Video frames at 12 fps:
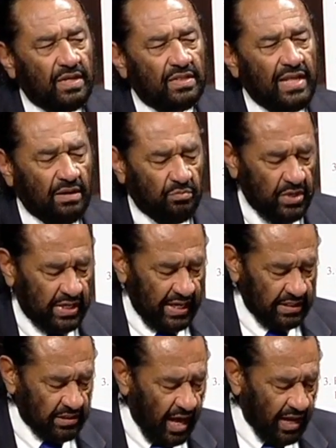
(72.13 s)
that we
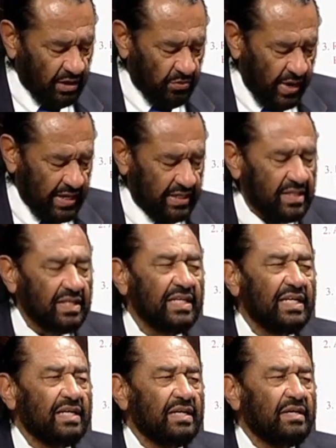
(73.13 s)
can tolerate
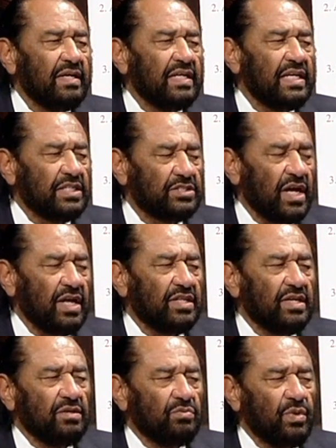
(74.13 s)
each
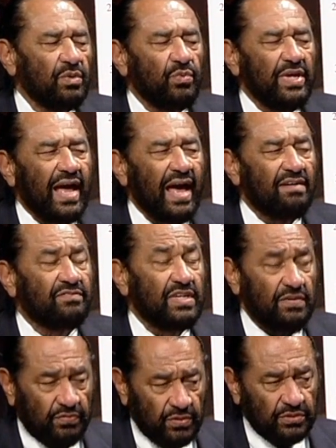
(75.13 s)
other when we have
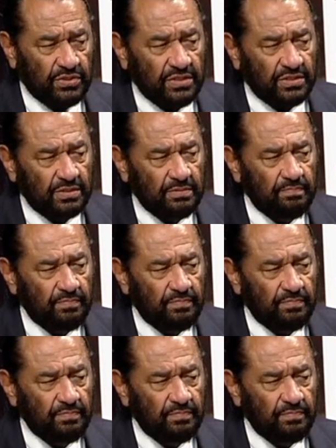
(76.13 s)
differences.